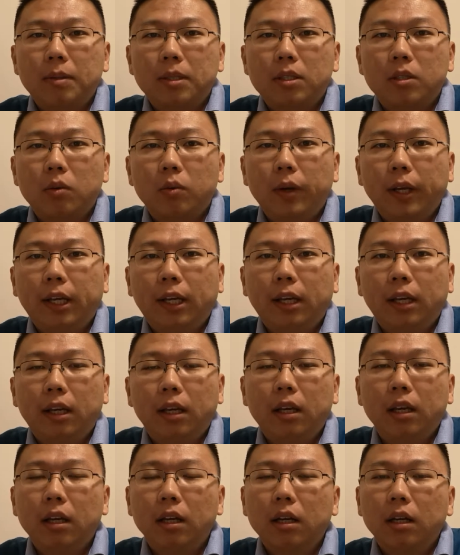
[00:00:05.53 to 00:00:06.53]
is
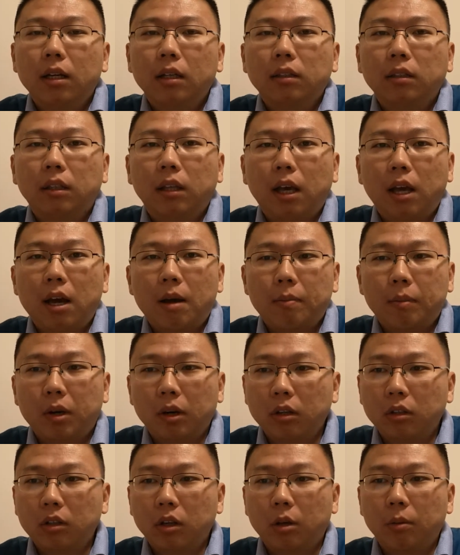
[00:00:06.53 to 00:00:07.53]
Ricky. Today I'm
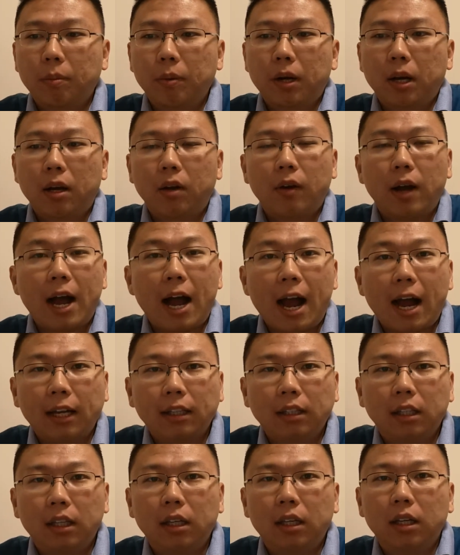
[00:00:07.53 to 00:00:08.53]
going to talk about
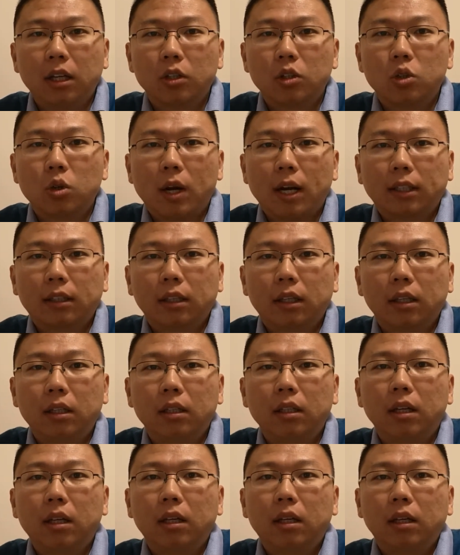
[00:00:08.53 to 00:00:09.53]
IT
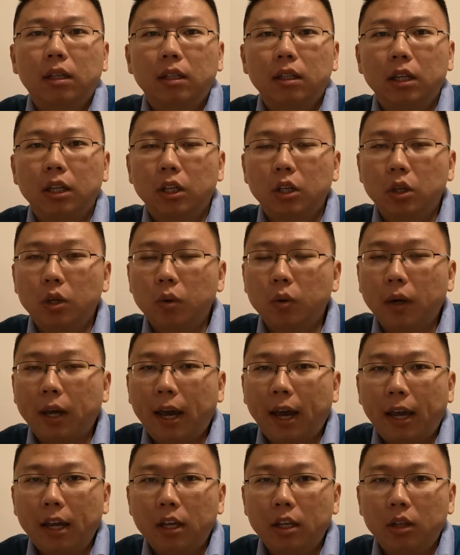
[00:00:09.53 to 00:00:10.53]
contracting in
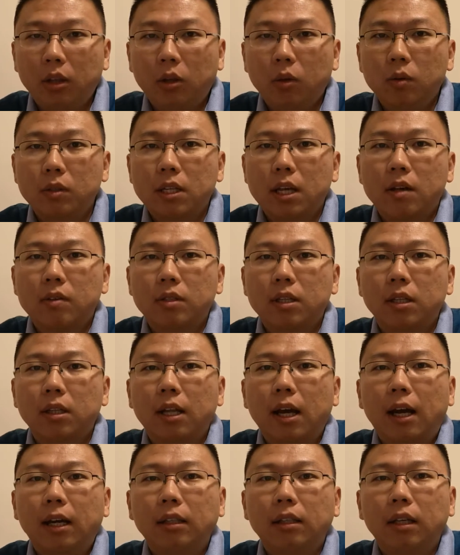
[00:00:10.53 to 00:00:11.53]
UK in
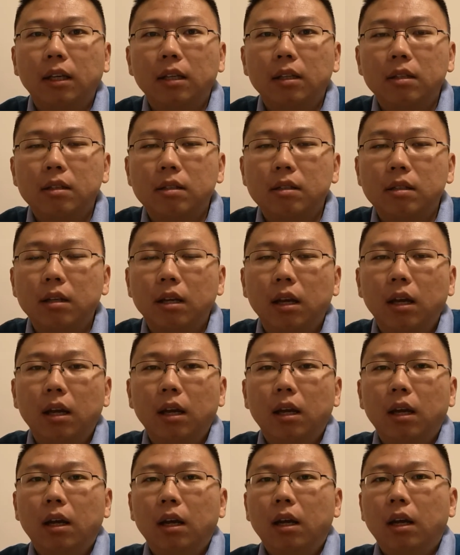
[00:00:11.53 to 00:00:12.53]
2019.
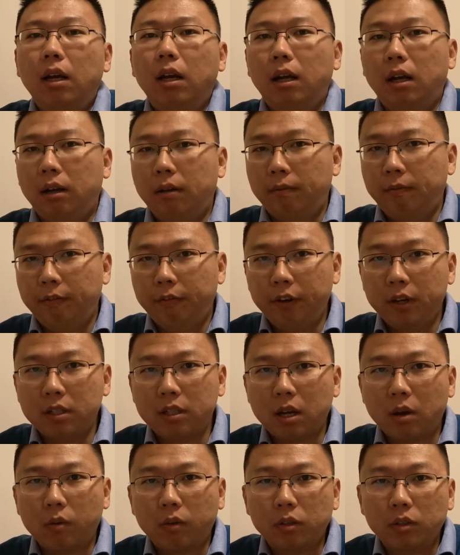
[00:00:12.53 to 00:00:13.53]

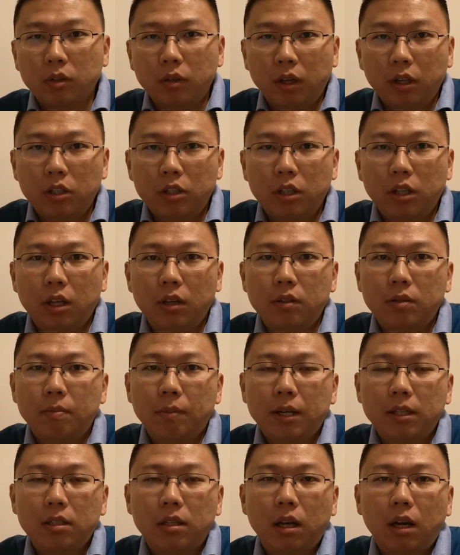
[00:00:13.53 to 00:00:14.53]
First I want to introduce
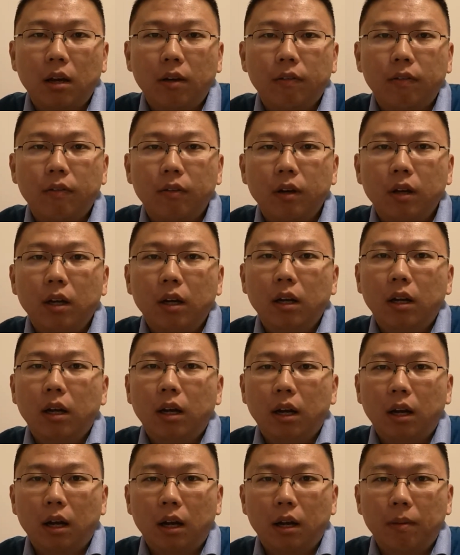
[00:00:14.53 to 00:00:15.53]
myself.
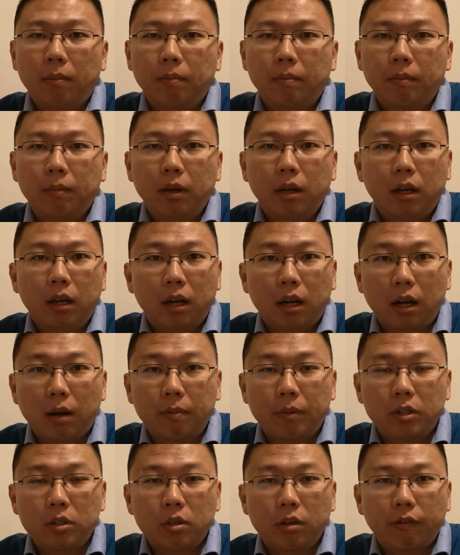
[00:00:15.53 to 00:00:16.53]
I'm
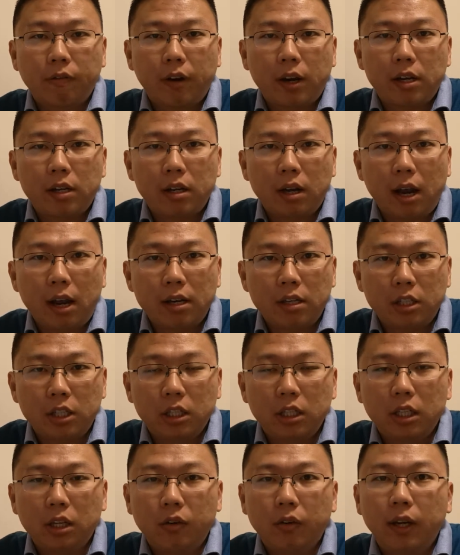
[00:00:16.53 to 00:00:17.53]
a software
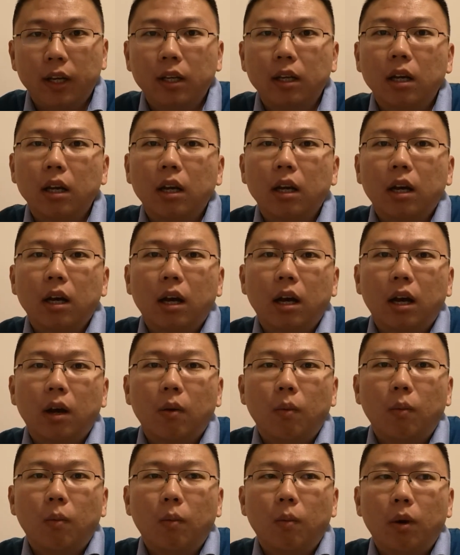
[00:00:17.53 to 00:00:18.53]
engineering.
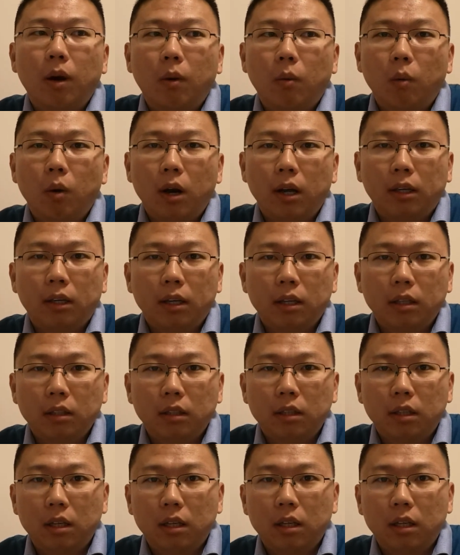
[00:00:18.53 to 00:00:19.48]
I work in